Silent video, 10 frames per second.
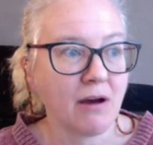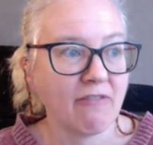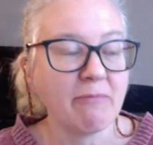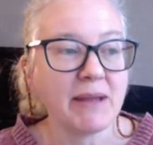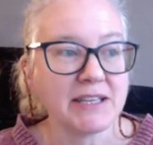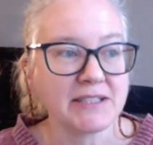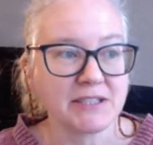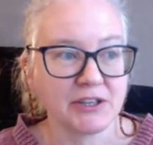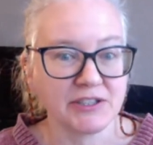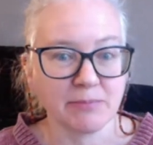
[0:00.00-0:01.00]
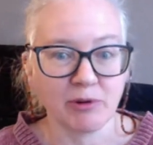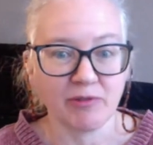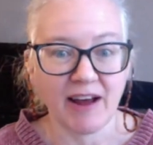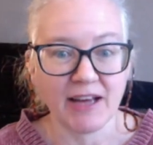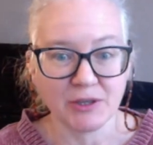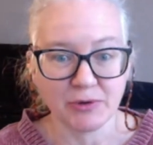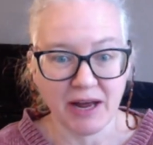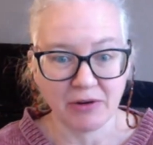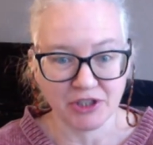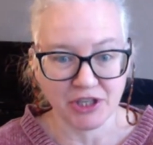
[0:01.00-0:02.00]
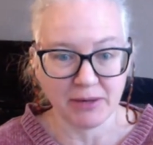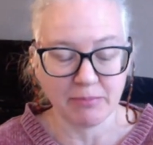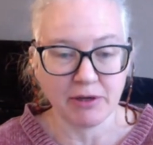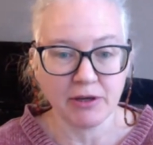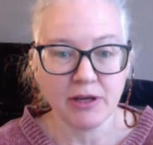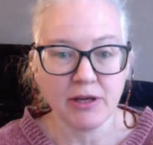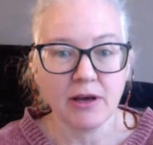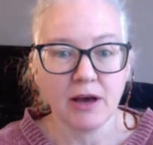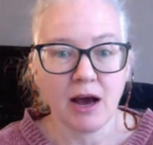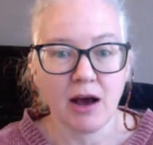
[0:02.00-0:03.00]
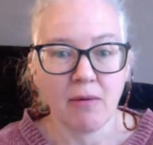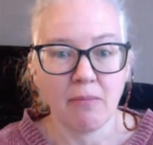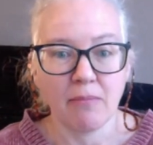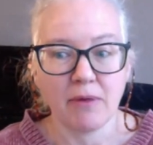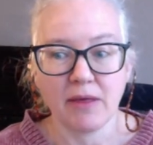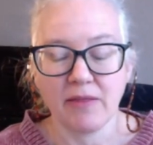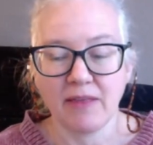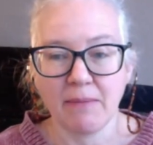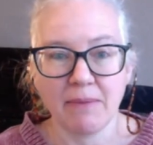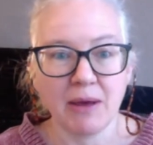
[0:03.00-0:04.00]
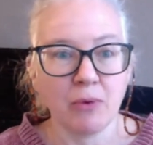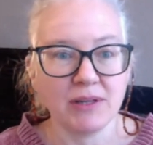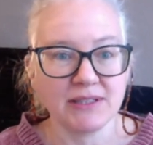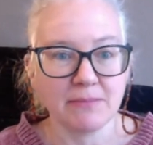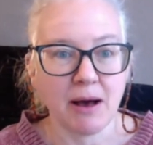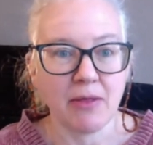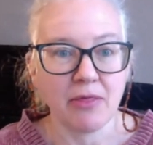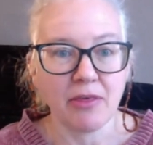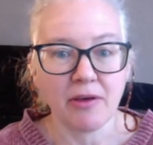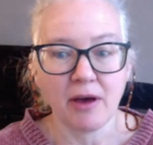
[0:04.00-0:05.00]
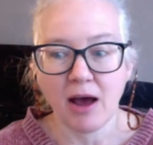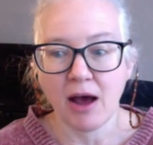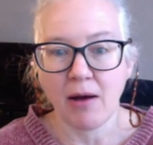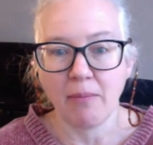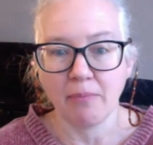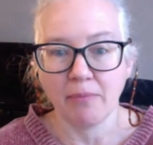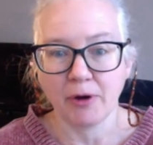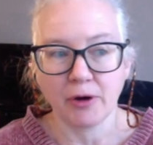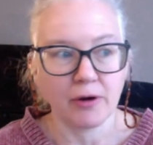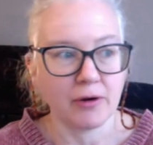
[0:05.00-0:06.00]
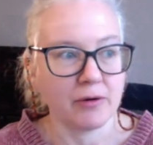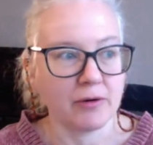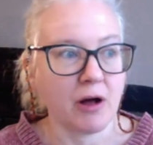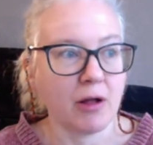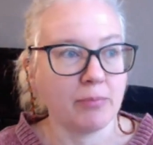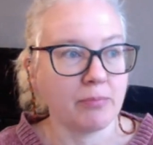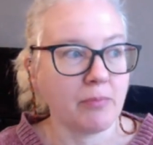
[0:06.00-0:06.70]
of ministers in Proviso Township. They meet once a month. They're called,